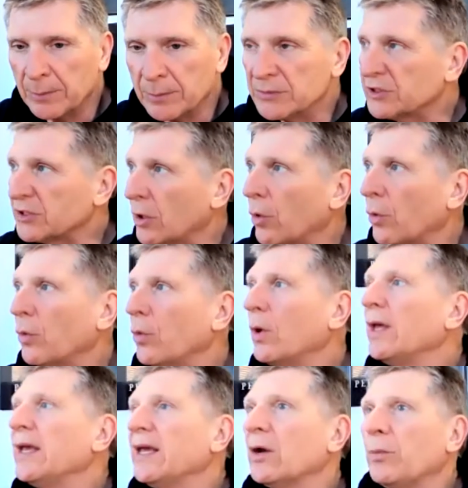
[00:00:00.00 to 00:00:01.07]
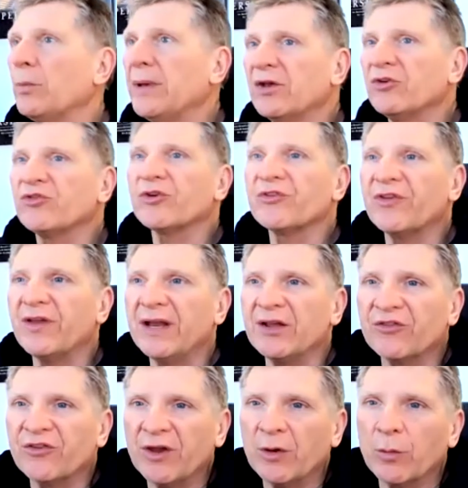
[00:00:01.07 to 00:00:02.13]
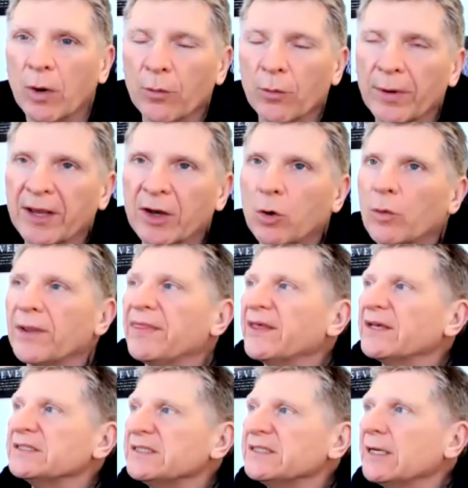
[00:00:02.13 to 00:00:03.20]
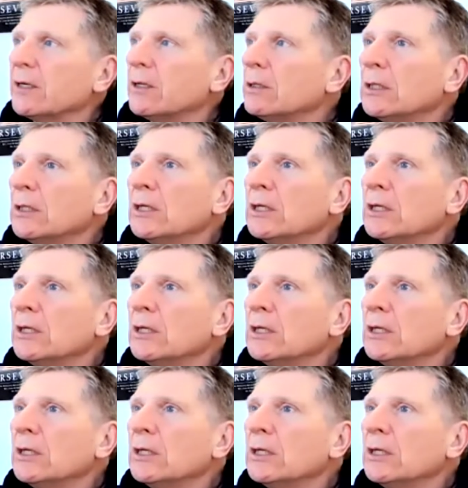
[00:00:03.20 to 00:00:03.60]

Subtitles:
So it'll be interesting to see where we go with this deal.